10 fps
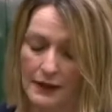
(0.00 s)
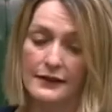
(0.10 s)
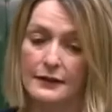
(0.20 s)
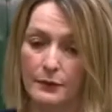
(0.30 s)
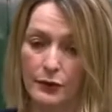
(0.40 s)
and
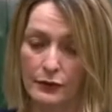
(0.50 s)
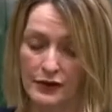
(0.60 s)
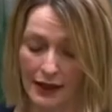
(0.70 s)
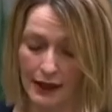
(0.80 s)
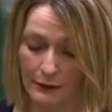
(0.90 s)

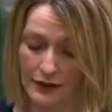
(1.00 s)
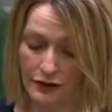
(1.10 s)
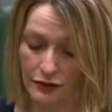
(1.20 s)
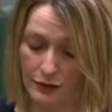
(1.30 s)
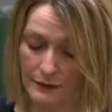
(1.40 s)
Support
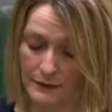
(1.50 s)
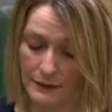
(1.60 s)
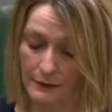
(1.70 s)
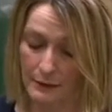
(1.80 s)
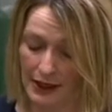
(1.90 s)
Allowance
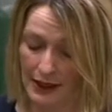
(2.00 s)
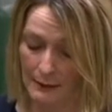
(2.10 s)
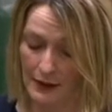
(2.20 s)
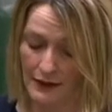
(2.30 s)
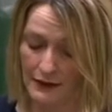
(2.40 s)
Groups
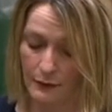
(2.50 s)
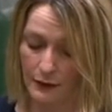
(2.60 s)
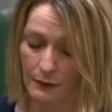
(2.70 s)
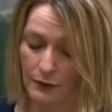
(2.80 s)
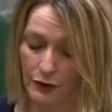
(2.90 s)
claimants
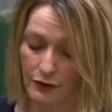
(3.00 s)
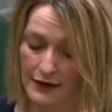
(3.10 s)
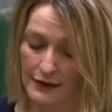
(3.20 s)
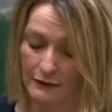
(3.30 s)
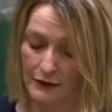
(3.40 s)
with
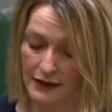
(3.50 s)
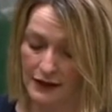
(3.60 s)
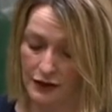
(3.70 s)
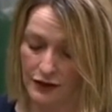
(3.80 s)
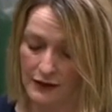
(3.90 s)
progressive
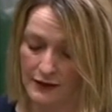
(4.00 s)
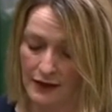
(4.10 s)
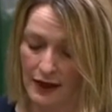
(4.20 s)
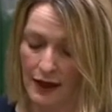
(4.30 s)
conditions